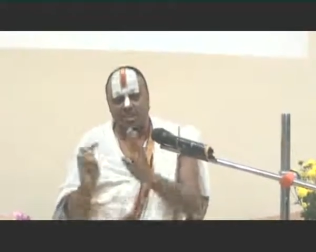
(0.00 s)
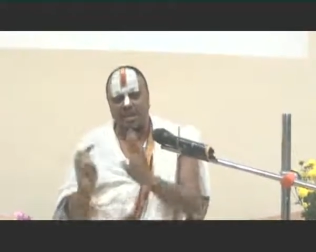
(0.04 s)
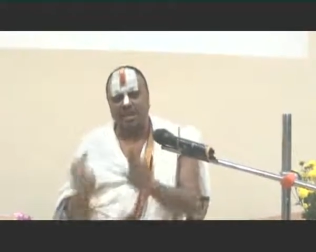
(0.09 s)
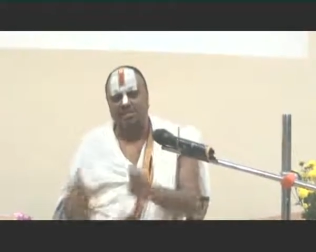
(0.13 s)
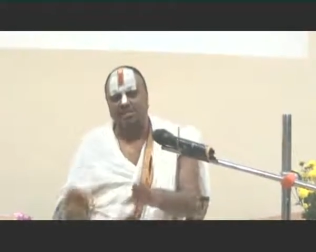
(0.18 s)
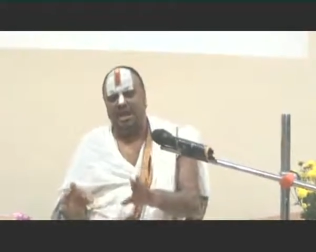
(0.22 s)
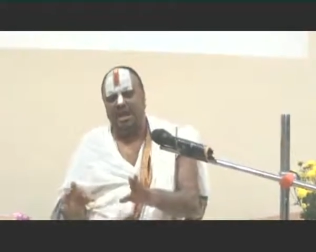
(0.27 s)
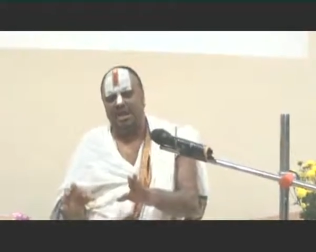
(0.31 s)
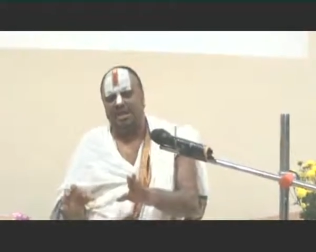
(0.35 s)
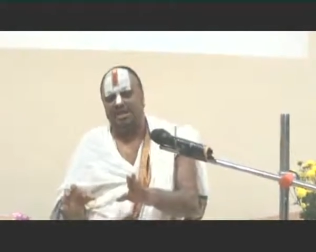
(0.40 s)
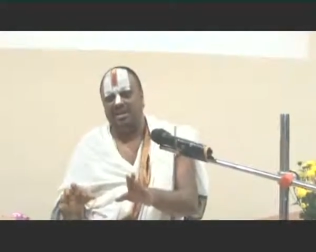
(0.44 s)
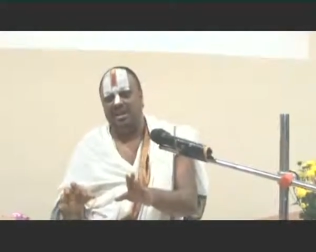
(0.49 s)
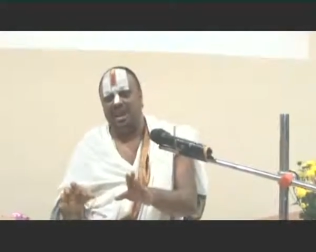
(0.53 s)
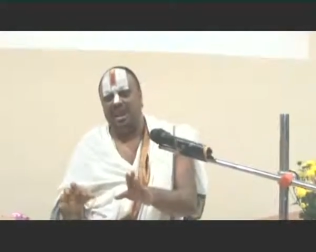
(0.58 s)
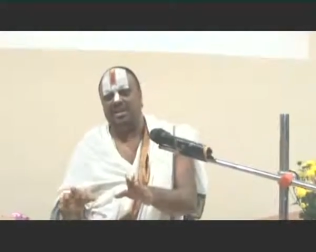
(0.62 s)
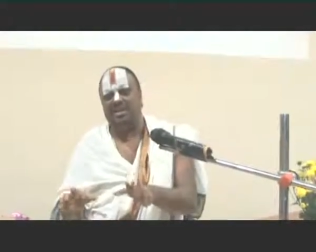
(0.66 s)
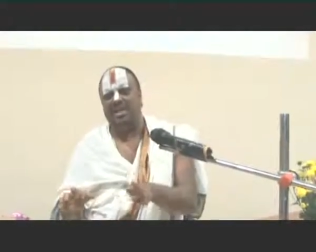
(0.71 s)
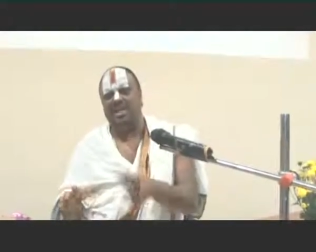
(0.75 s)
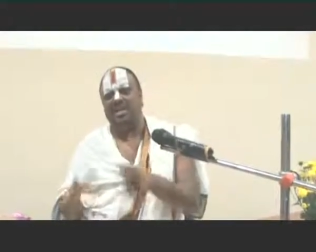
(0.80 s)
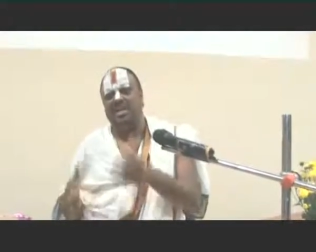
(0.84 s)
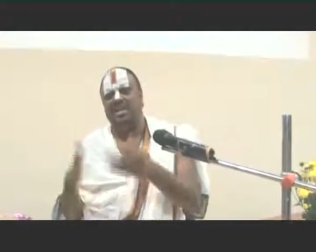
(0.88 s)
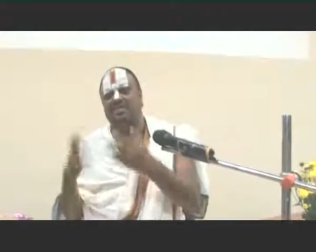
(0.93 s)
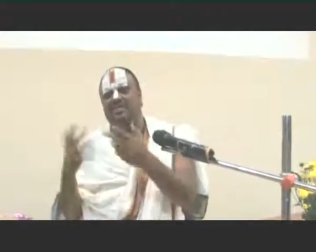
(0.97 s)
Human brain,
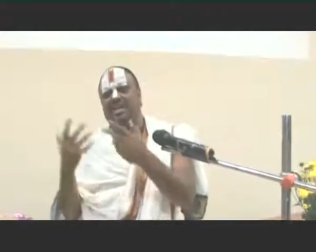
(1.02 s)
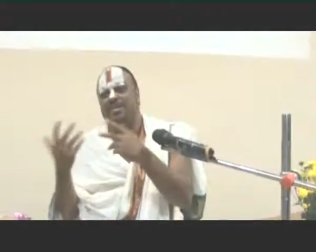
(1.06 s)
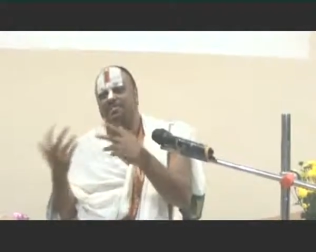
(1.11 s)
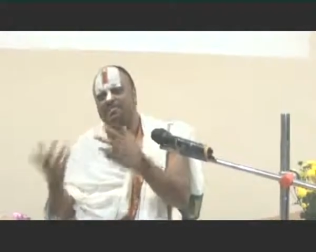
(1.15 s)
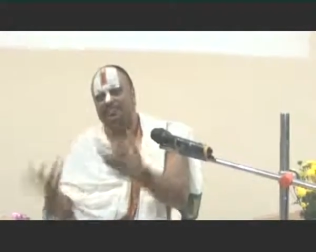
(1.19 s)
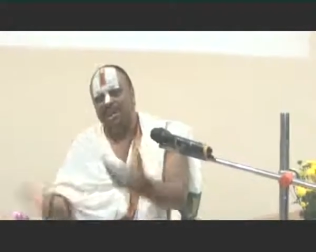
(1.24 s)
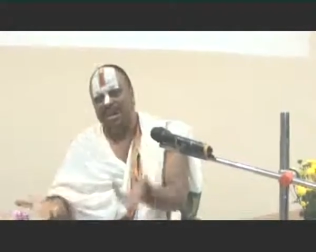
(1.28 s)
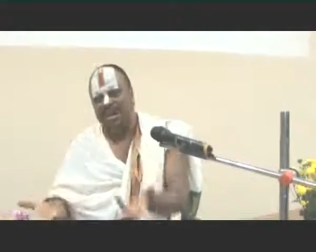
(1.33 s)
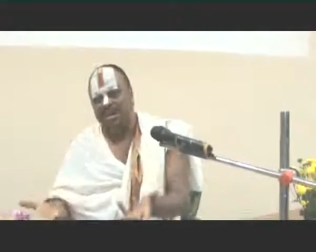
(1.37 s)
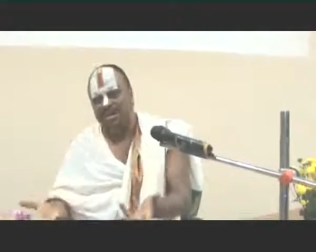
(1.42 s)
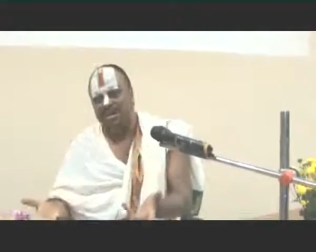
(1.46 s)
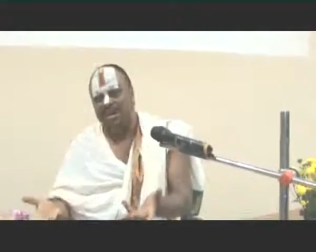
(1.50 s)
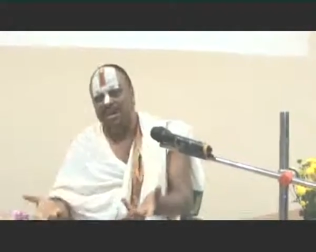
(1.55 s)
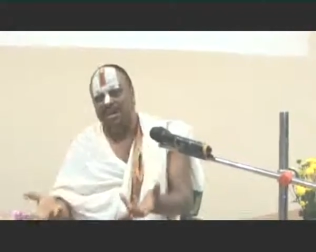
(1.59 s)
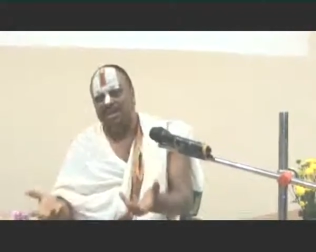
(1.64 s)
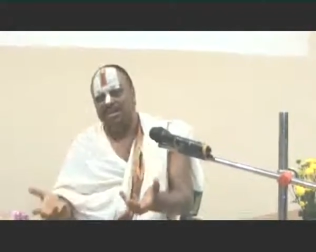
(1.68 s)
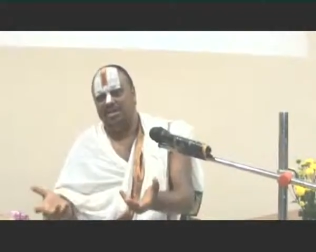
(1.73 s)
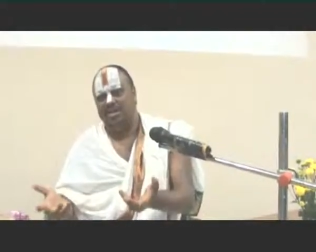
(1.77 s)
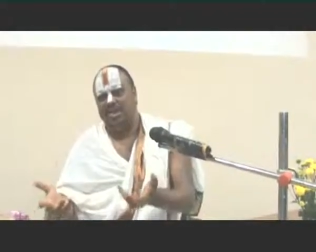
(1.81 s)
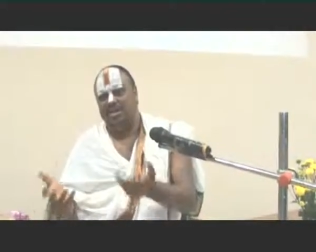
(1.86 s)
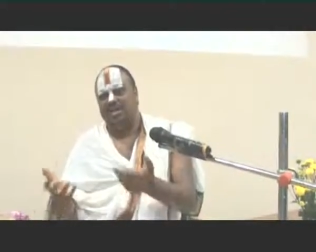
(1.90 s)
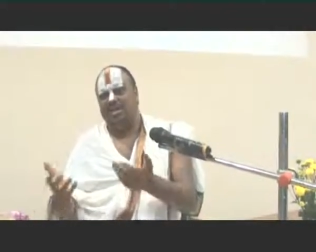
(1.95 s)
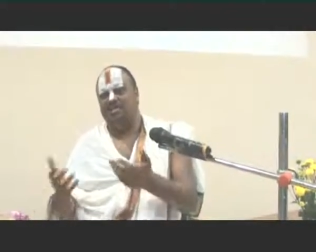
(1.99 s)
not a divine
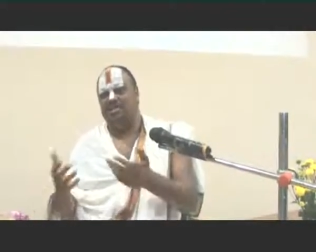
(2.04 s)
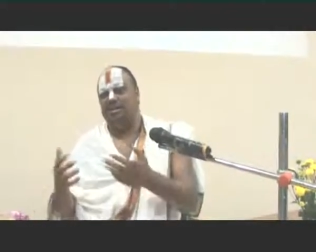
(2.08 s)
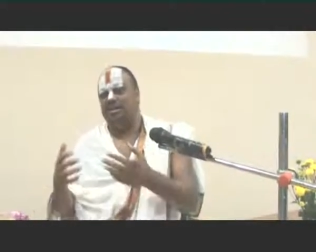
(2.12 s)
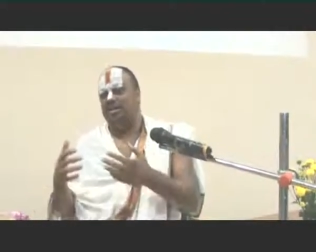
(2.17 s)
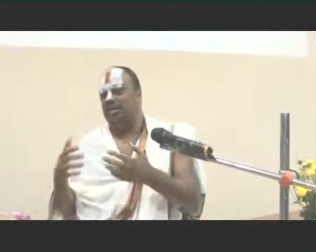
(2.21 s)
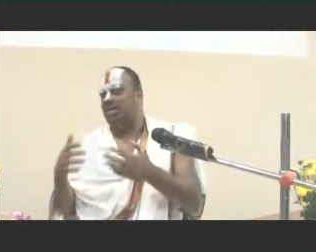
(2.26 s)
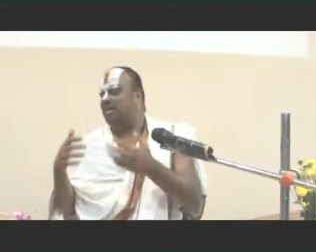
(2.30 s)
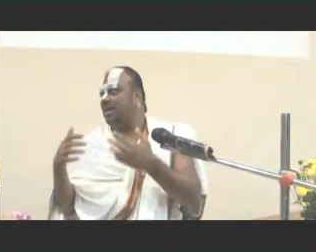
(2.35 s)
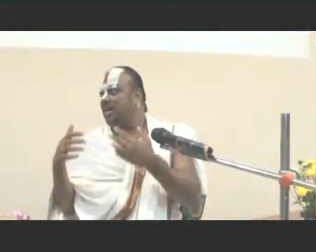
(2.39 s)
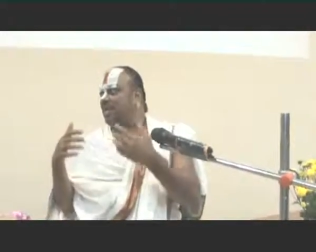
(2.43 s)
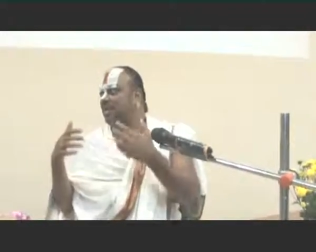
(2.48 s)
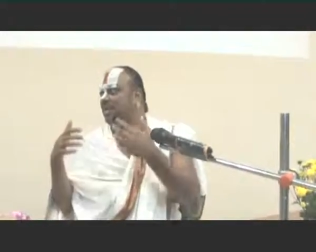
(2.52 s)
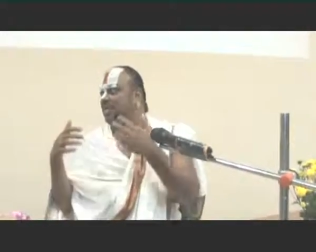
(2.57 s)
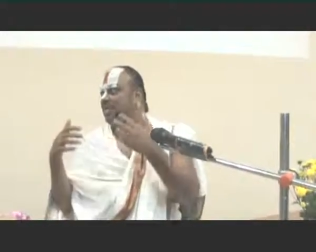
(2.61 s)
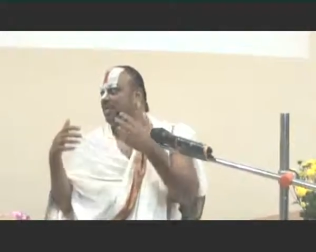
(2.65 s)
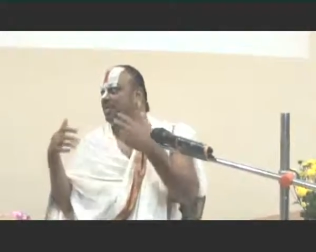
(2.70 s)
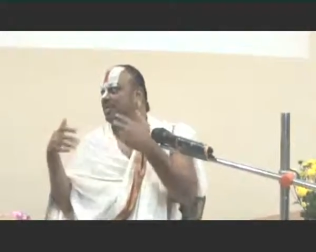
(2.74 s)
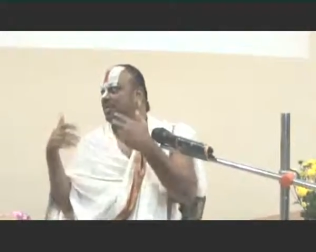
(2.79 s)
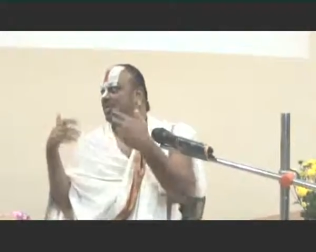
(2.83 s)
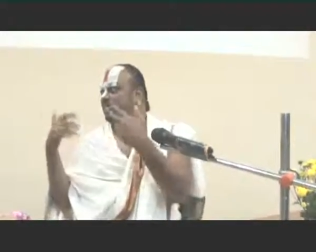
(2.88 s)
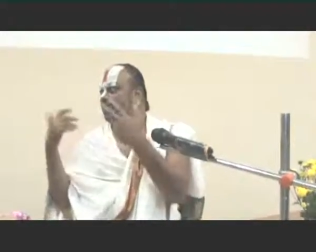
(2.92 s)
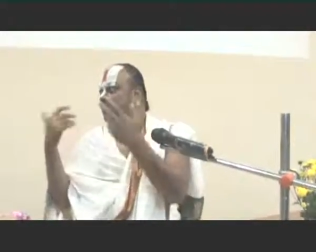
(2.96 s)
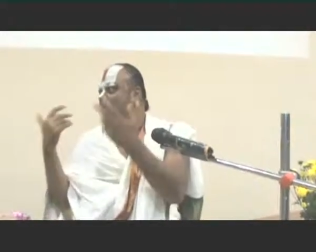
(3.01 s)
brain, not even a great
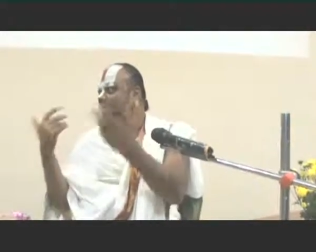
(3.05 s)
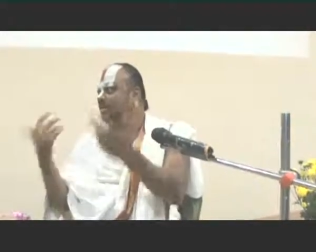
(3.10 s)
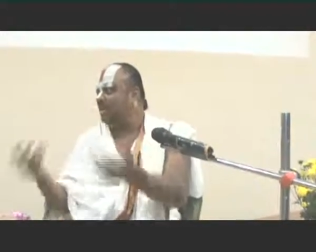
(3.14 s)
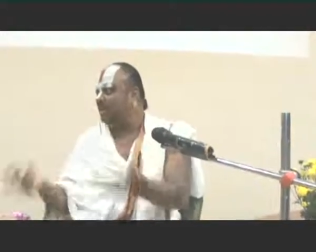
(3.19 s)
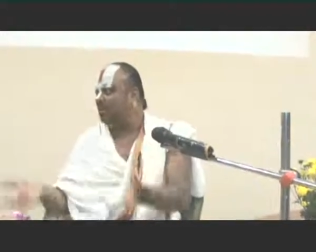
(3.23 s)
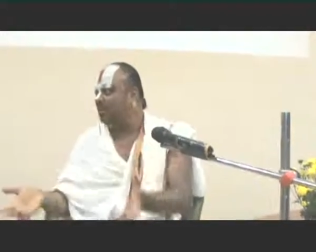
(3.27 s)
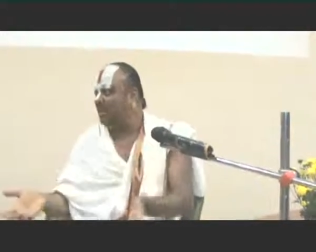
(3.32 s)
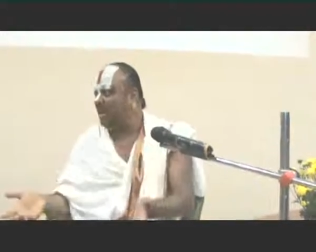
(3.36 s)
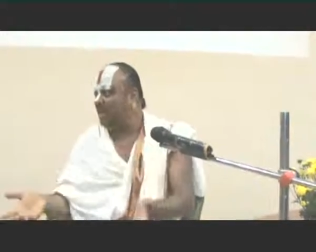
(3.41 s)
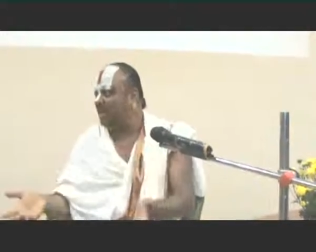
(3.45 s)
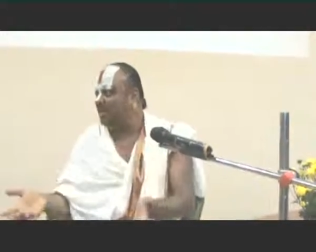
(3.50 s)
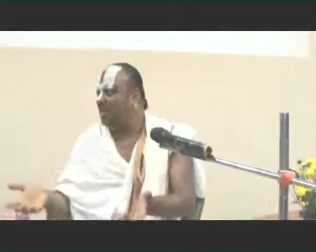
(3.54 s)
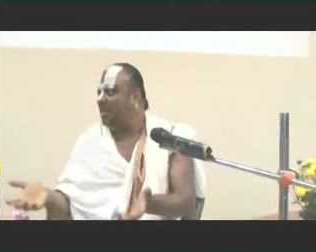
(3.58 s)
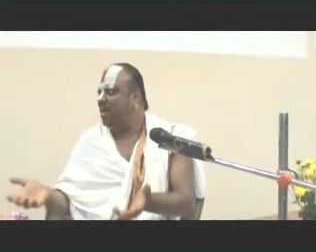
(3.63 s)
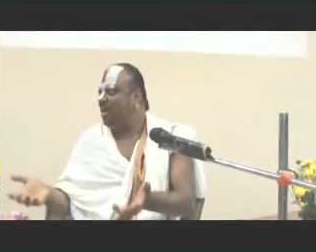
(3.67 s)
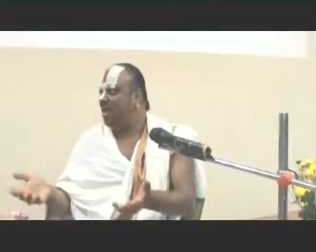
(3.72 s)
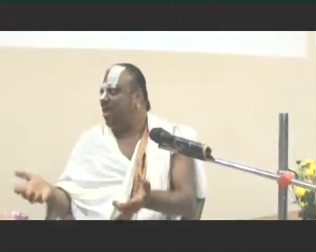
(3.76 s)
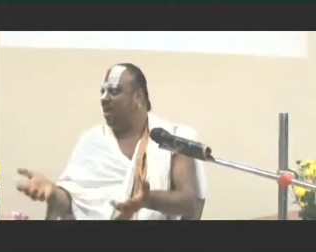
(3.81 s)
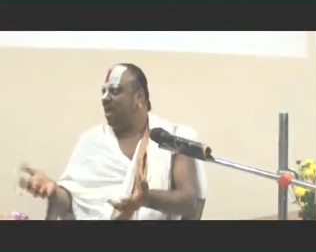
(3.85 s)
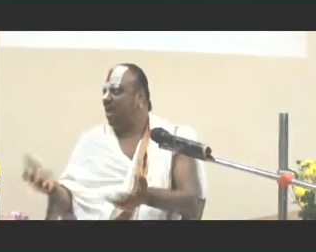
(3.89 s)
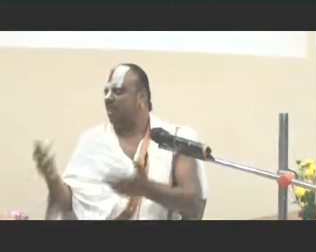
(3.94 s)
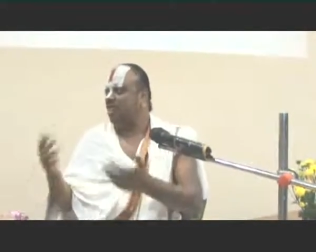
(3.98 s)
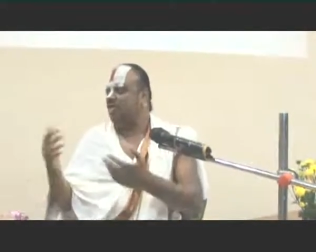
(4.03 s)
preceptorial
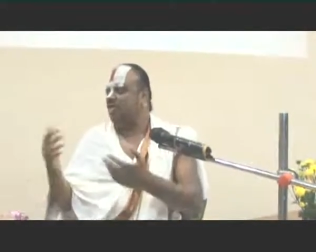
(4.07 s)
brain,